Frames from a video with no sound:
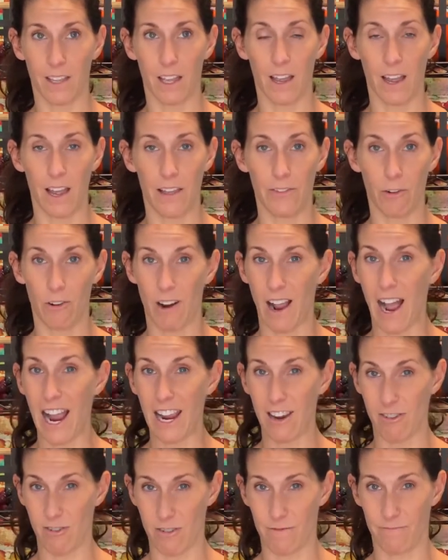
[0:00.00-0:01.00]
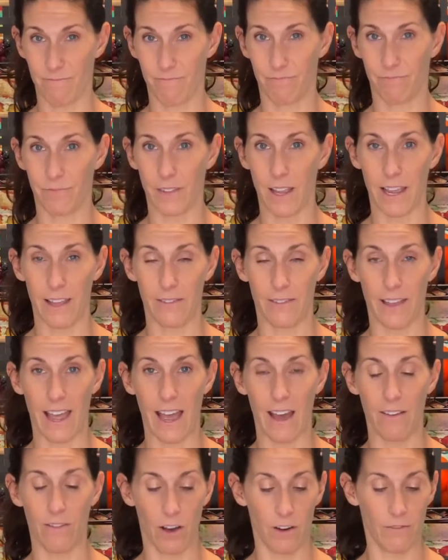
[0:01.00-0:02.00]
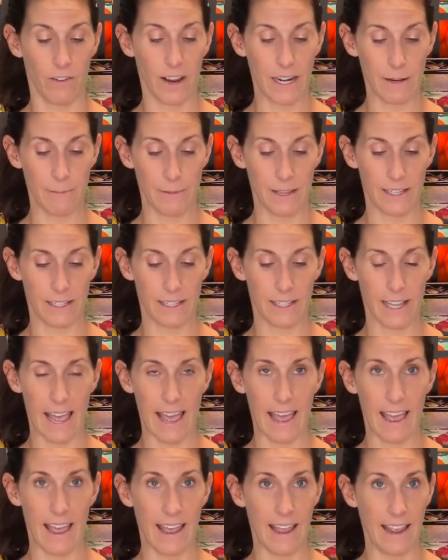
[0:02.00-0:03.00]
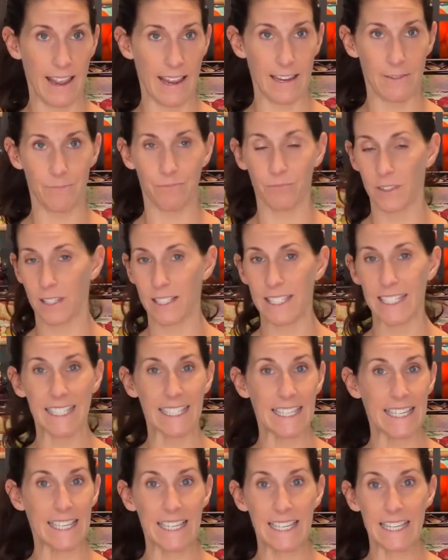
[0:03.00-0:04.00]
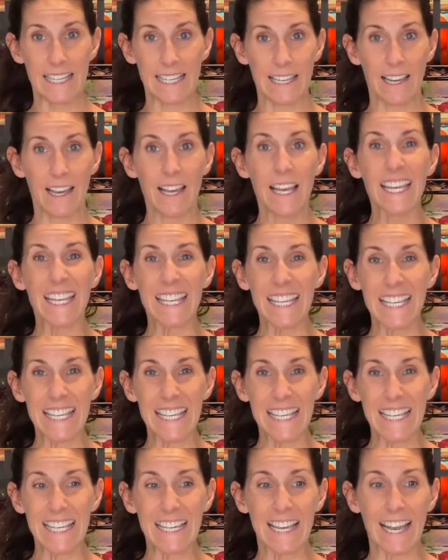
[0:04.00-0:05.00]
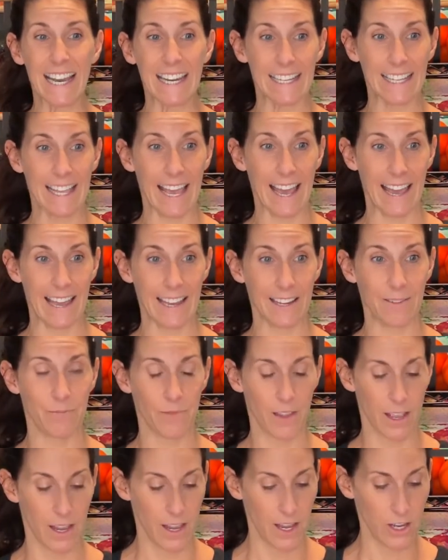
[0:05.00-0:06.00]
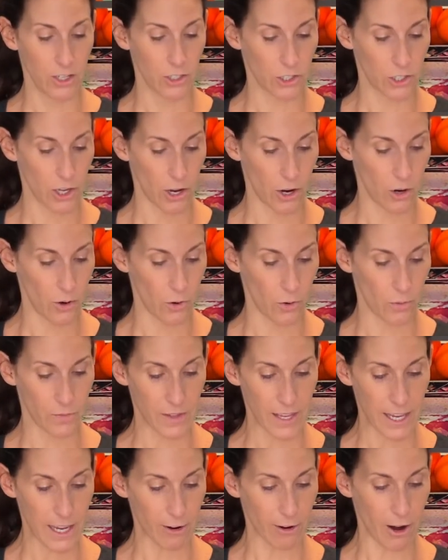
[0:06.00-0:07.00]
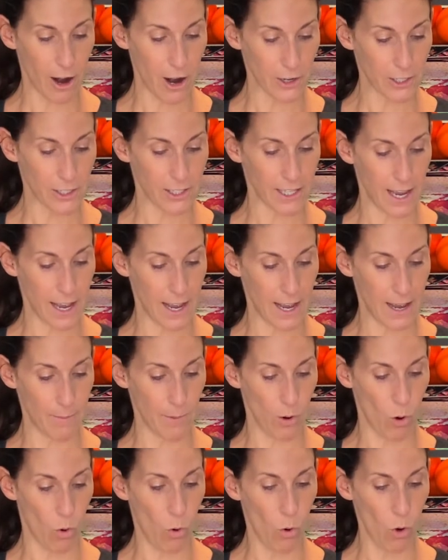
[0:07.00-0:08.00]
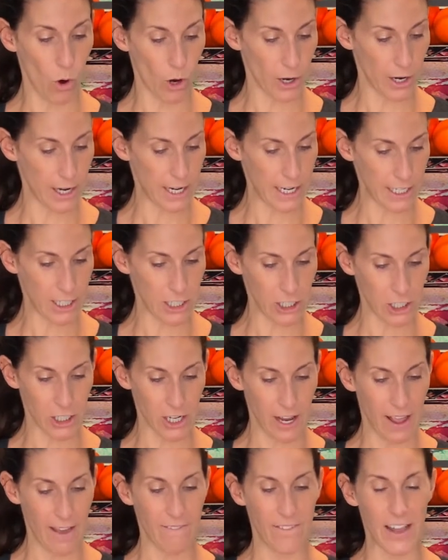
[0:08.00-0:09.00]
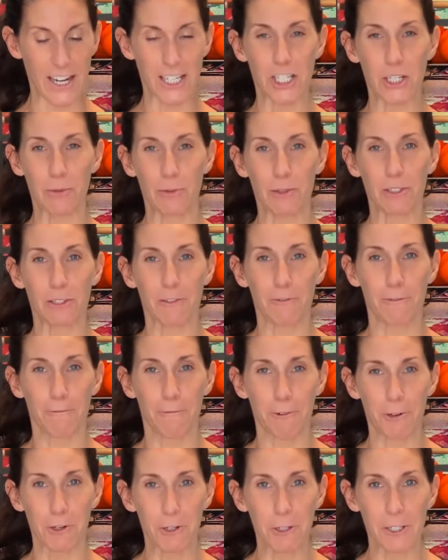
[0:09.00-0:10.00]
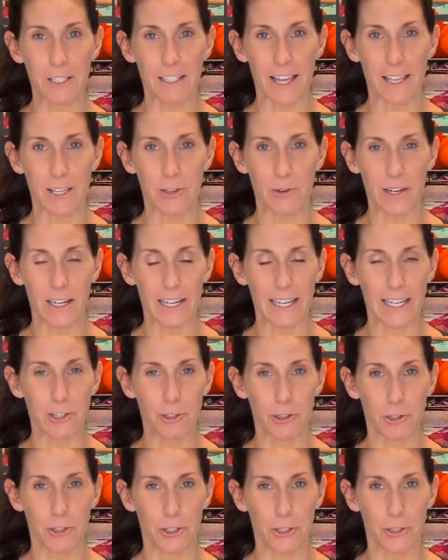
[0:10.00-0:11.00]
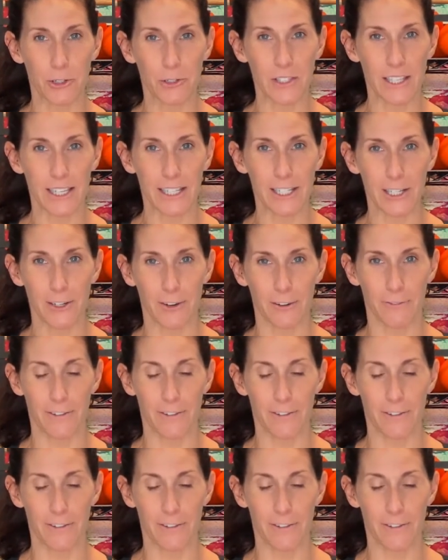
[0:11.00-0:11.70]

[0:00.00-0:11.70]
and their iron, and they have vitamins A, C, E, and K. So here are some orange vegetables and fruits that you can introduce into your